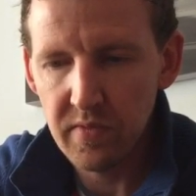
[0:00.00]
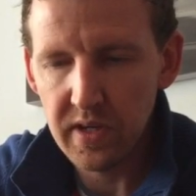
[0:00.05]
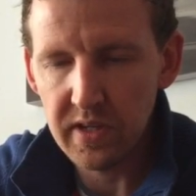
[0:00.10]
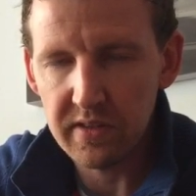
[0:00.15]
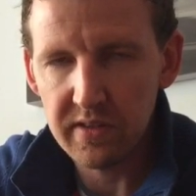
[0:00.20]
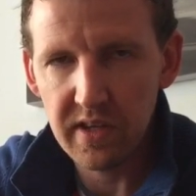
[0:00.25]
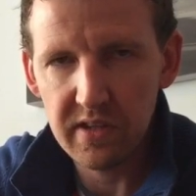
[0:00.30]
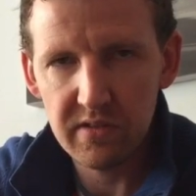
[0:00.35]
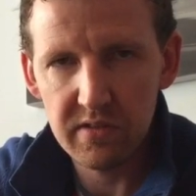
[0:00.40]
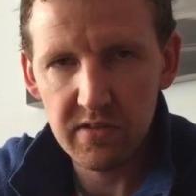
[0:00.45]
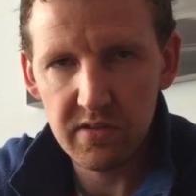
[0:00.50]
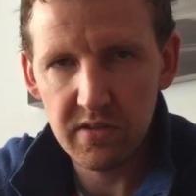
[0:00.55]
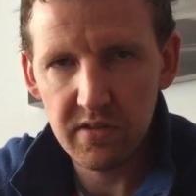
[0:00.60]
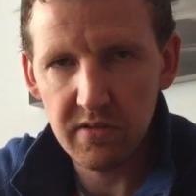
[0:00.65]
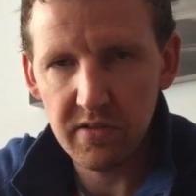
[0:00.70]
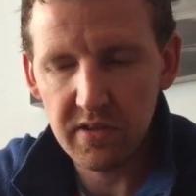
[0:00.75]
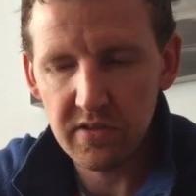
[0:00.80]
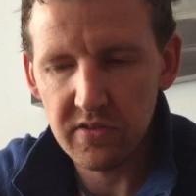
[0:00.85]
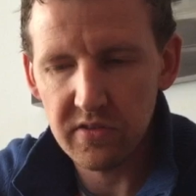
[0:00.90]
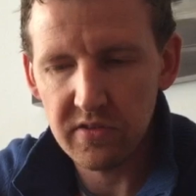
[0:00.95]
It tends to
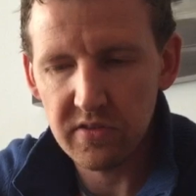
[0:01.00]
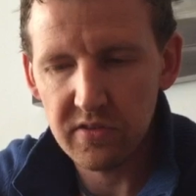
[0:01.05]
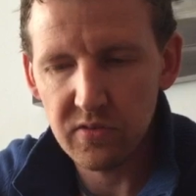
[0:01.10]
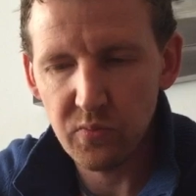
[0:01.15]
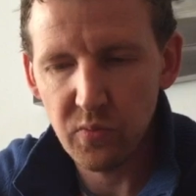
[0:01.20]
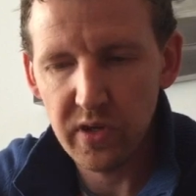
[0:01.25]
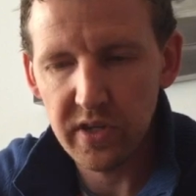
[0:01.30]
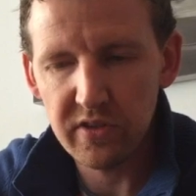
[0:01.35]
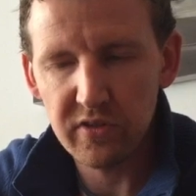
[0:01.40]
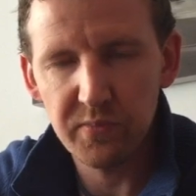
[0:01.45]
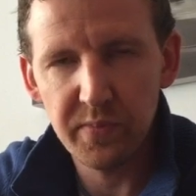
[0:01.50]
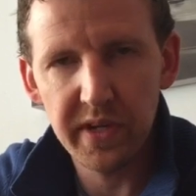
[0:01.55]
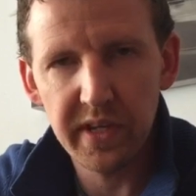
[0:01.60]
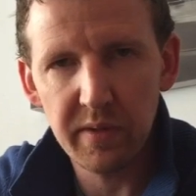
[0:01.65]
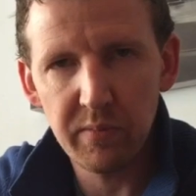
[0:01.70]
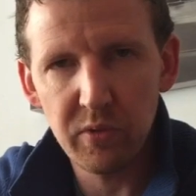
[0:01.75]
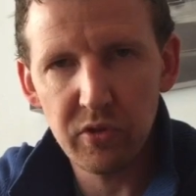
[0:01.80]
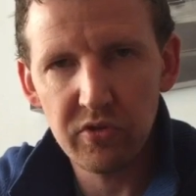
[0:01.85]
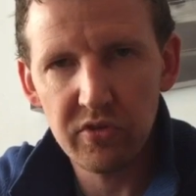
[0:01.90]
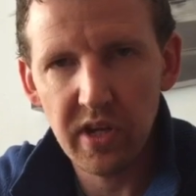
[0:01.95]
do this is it's when it's
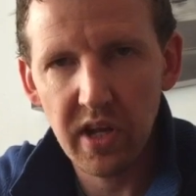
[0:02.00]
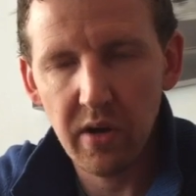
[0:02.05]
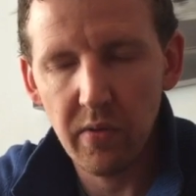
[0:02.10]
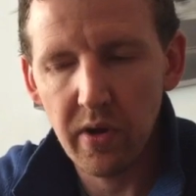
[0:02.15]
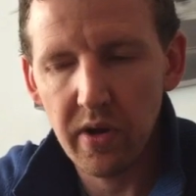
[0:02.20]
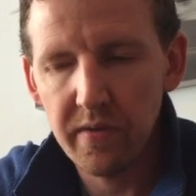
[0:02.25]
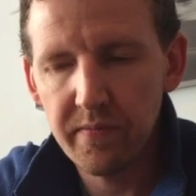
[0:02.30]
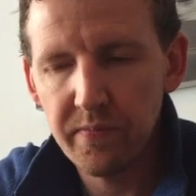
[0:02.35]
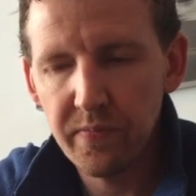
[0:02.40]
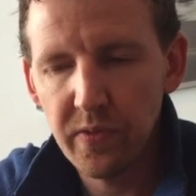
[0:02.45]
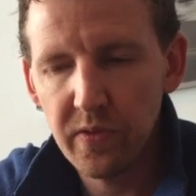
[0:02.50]
spinning much slower.